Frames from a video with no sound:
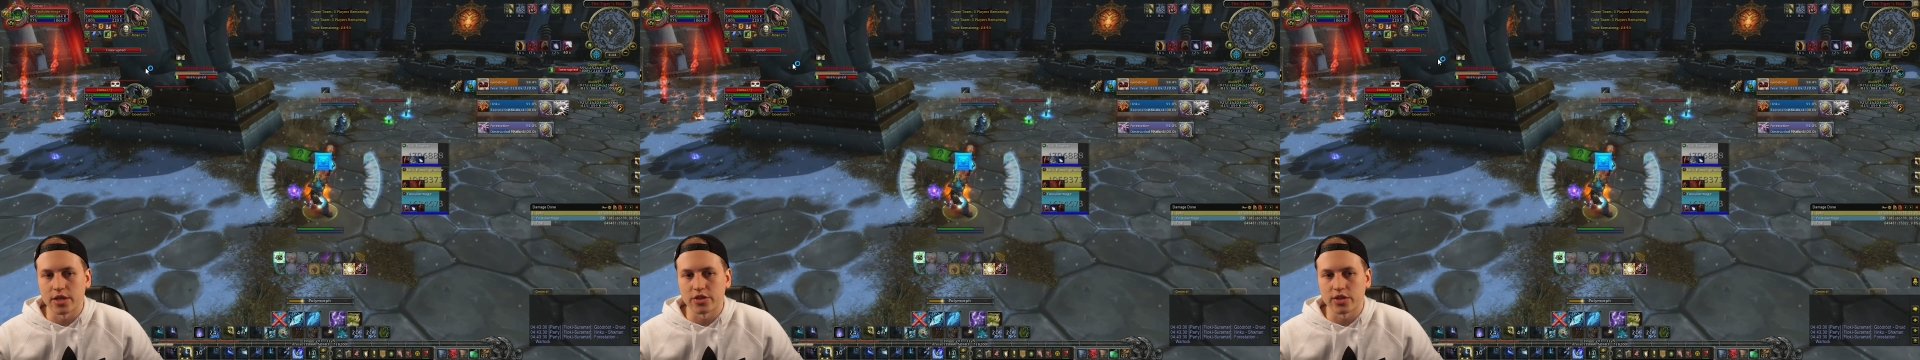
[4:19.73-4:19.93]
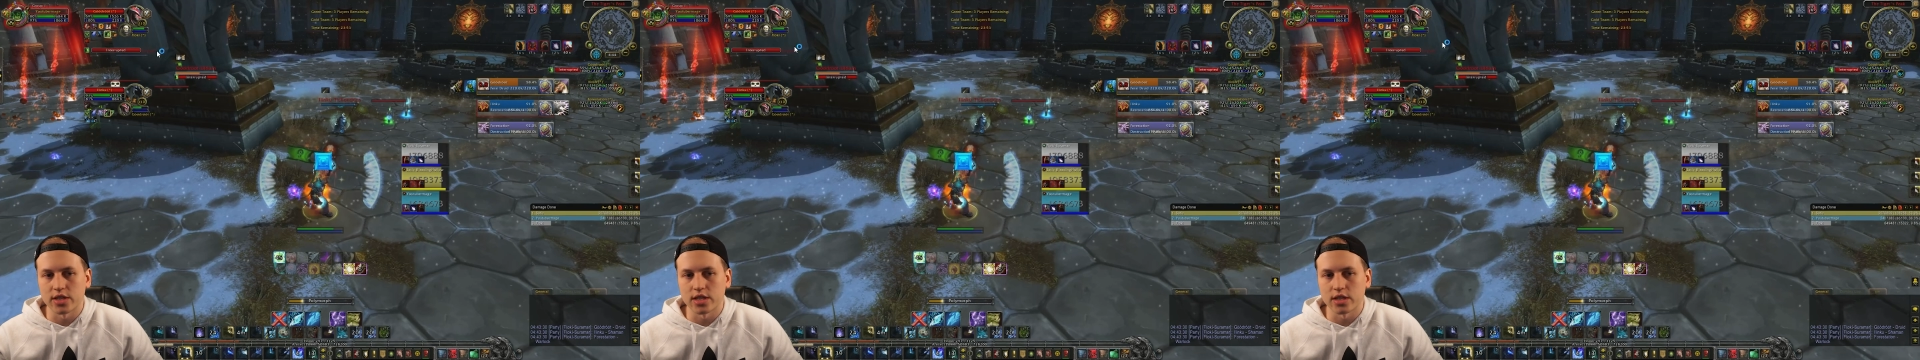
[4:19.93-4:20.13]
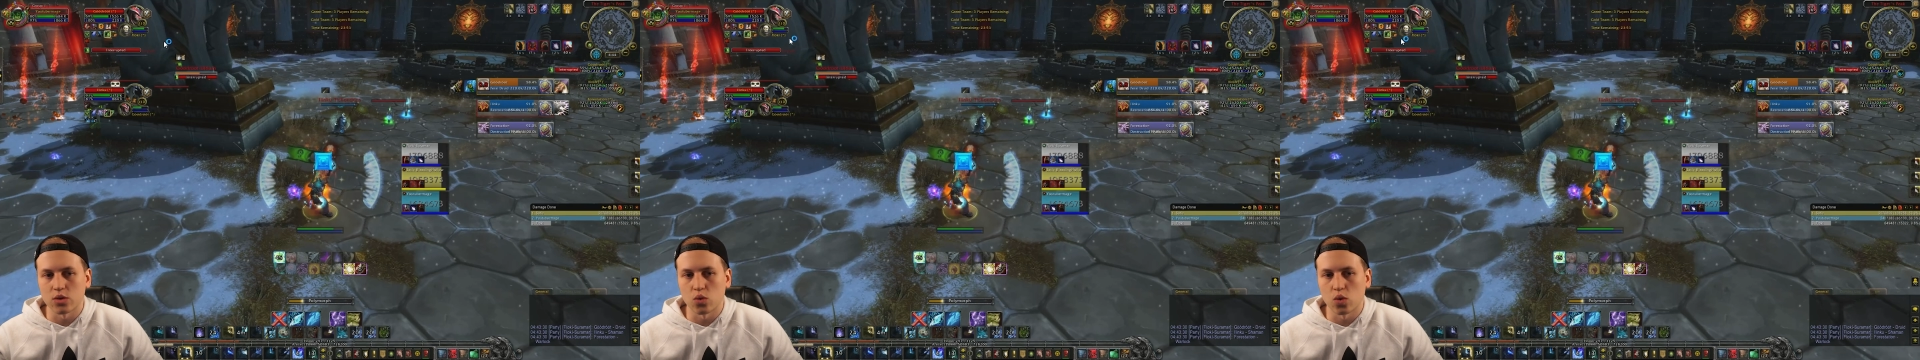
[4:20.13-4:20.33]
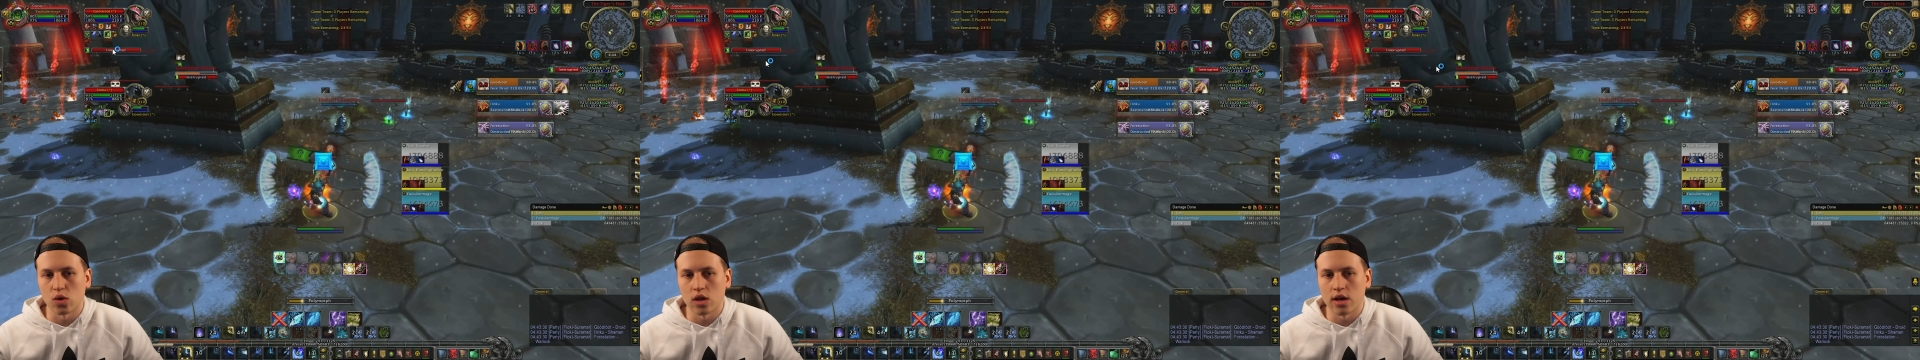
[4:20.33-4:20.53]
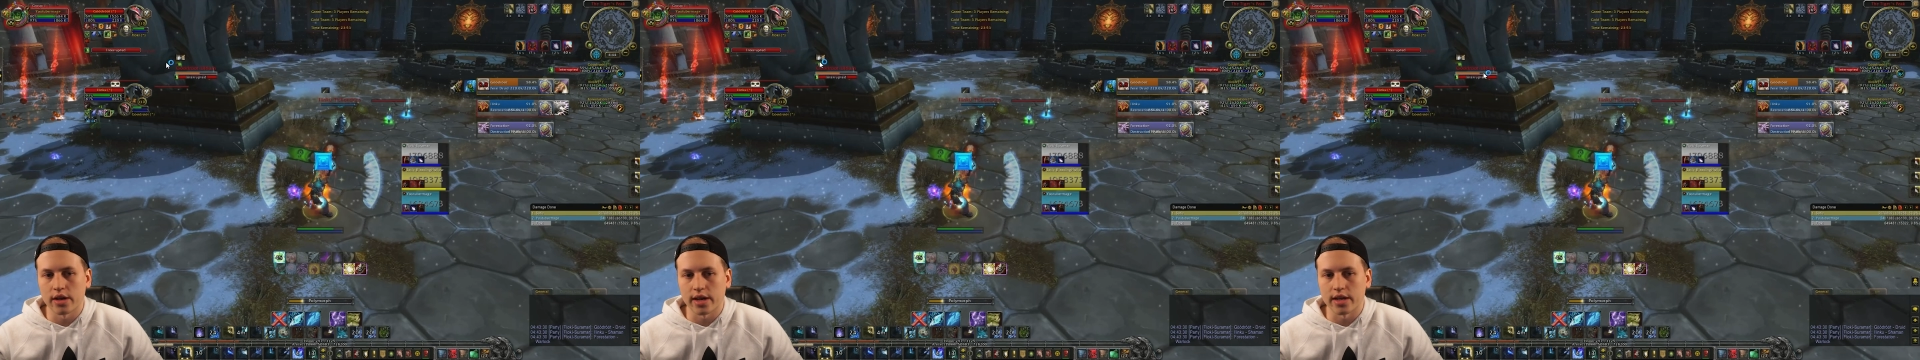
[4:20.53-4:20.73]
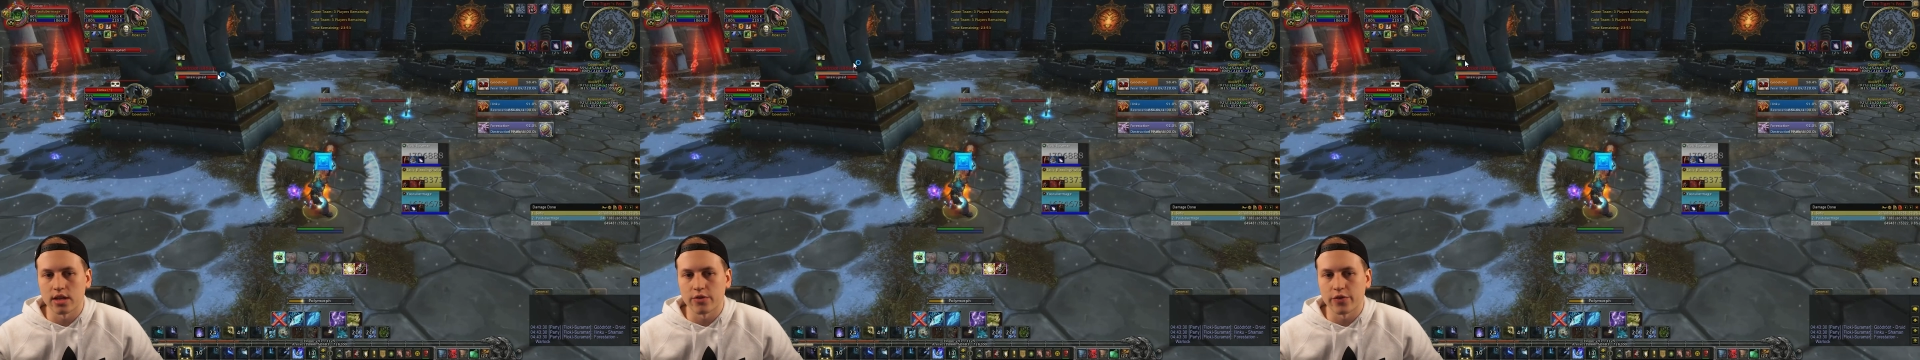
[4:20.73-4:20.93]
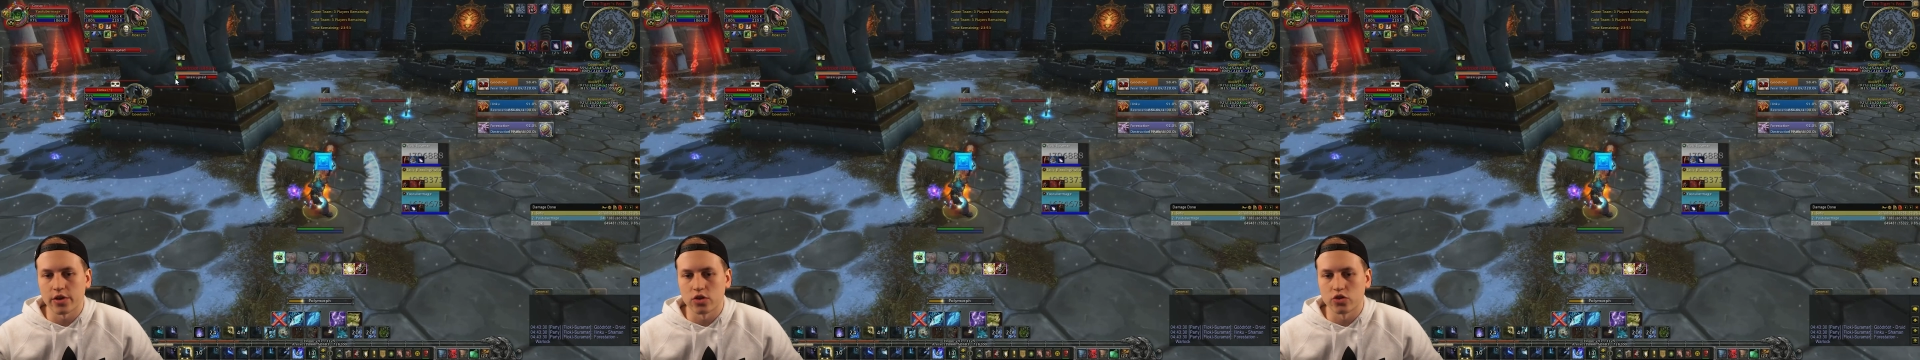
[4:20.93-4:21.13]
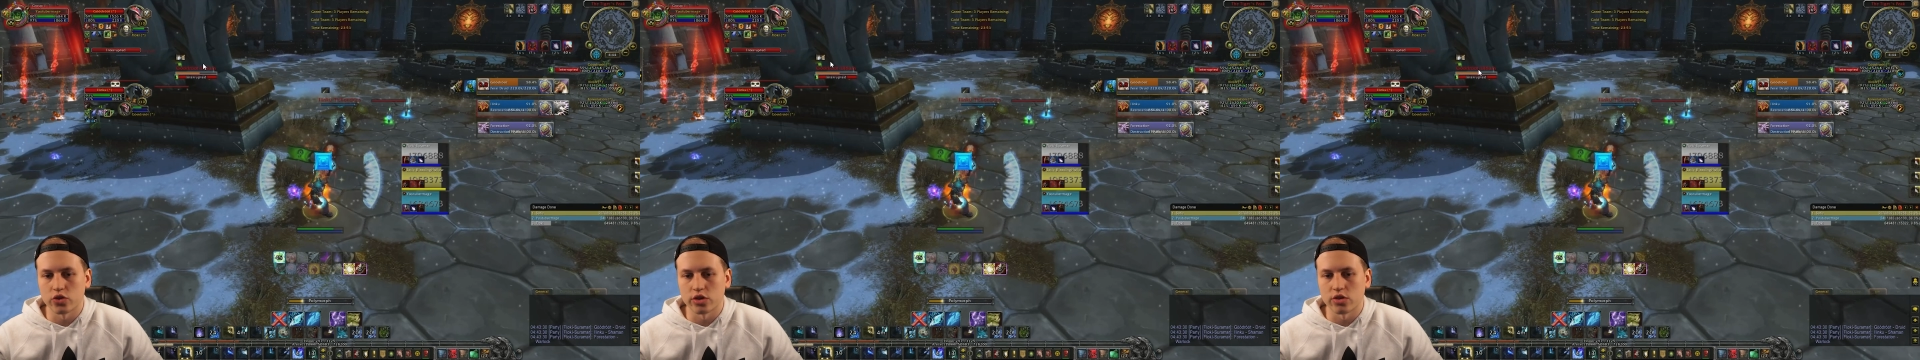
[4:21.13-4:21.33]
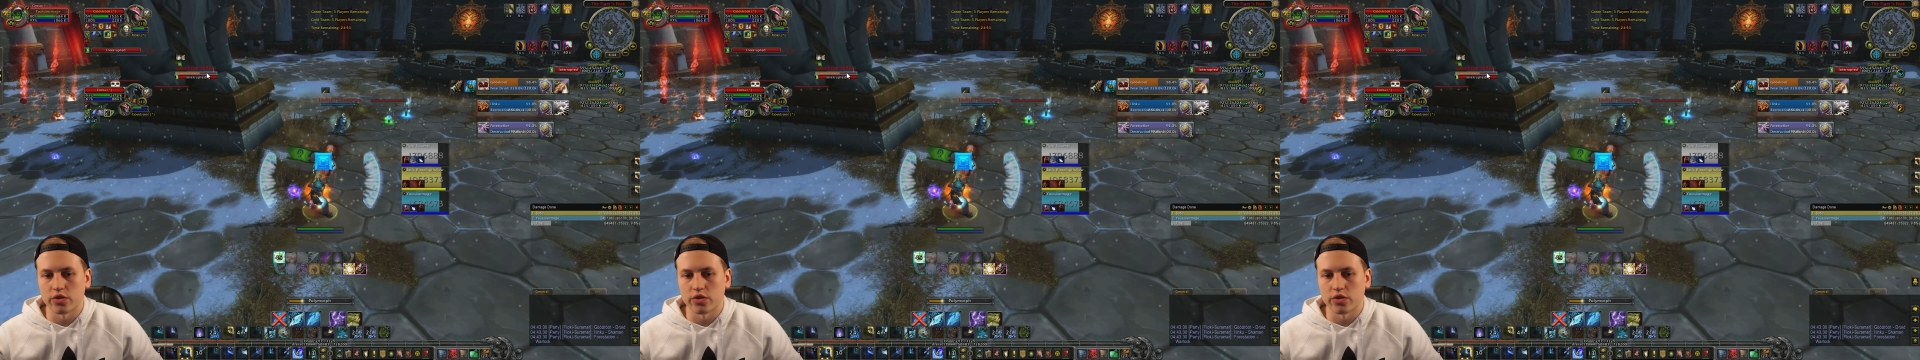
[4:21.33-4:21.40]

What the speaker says: As you can see, the Warlock and the Feral Druid